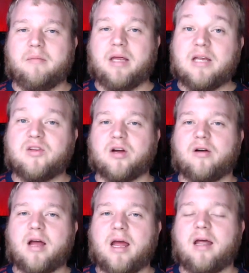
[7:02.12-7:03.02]

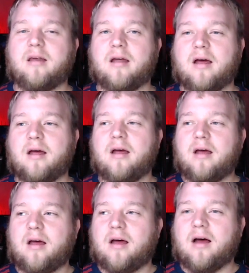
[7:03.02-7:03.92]
easier and
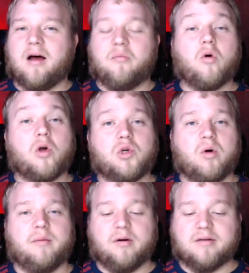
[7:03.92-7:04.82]
more
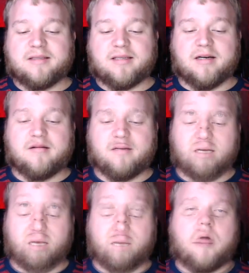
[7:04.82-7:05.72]
enjoyable. So
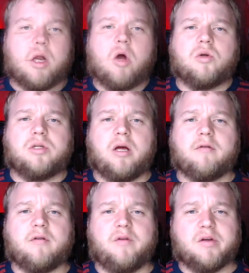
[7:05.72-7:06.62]
we're going to go into the
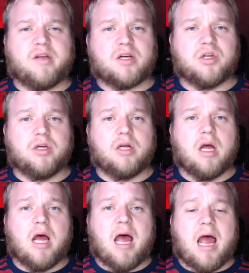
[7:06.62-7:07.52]
overview section,
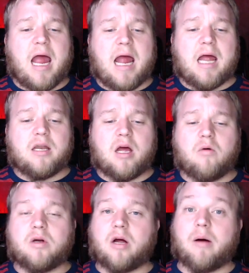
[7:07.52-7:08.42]
and we're
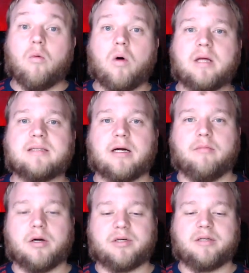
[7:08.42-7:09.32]
going to talk about what is
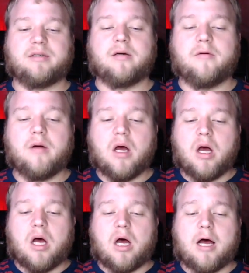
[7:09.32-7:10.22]
airbrushing. So
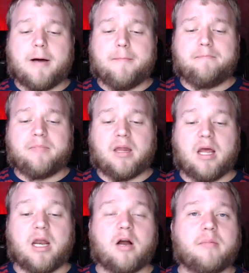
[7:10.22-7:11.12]
an
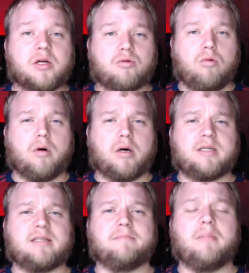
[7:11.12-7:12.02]
airbrush
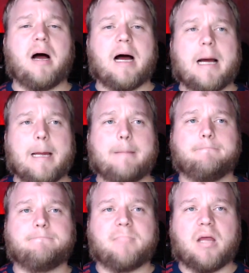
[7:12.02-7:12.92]
works by
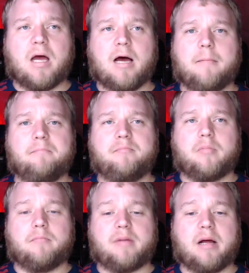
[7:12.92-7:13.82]

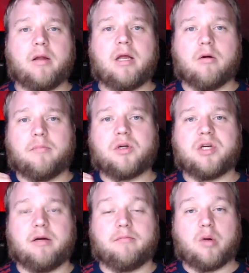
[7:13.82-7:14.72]
propelling or
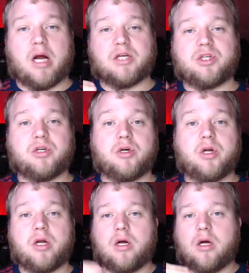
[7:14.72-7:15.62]
pushing high-pressured